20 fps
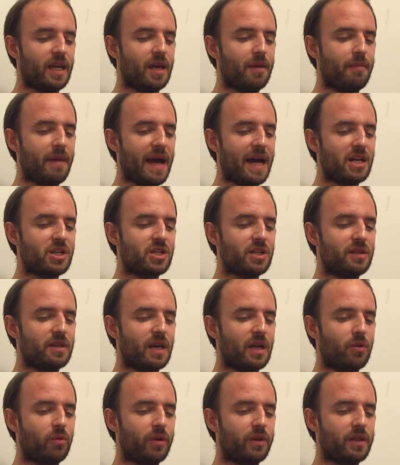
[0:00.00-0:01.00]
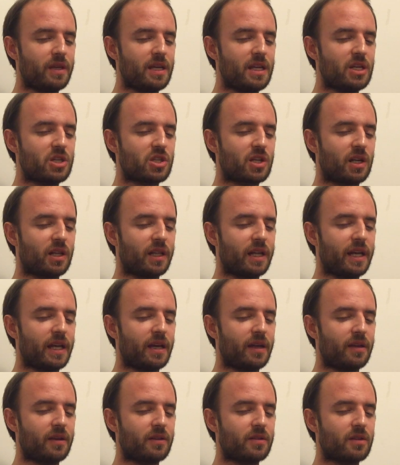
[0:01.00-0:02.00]
imagine that with each
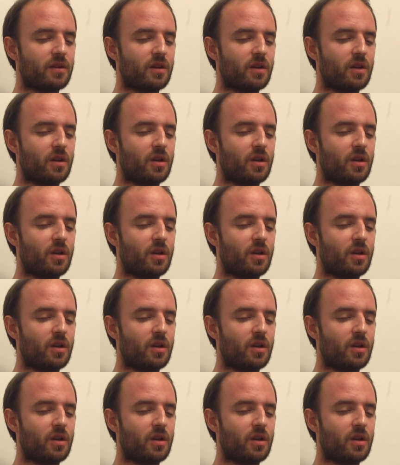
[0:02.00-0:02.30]
gland